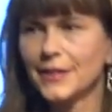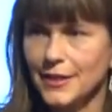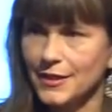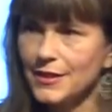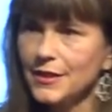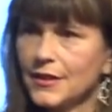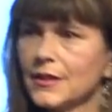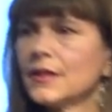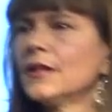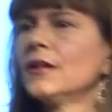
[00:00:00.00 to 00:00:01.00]
kid
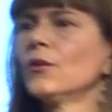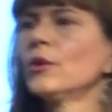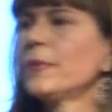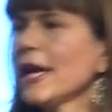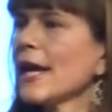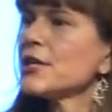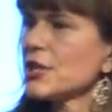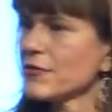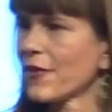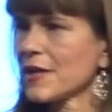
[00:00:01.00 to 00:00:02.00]
would be
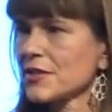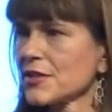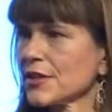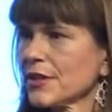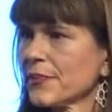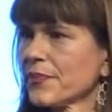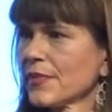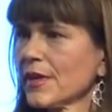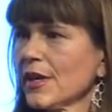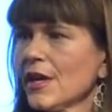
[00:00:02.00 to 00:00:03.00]
aging faster.
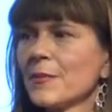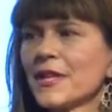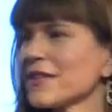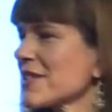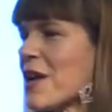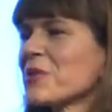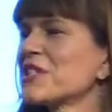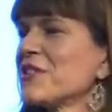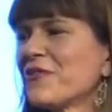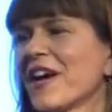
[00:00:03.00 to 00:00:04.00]
But that's not what
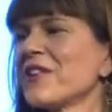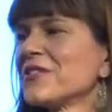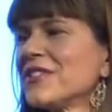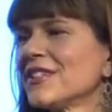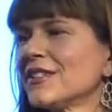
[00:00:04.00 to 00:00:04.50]
she found.